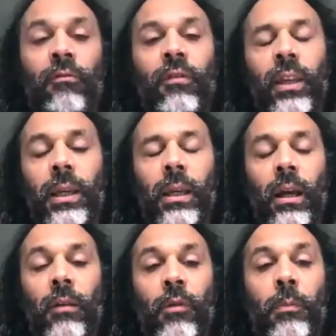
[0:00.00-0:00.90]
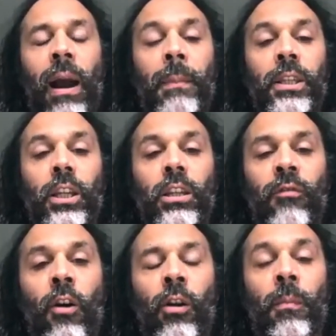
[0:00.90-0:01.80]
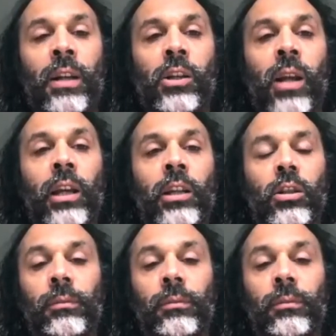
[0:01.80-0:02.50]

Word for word: the parameters of our imagination.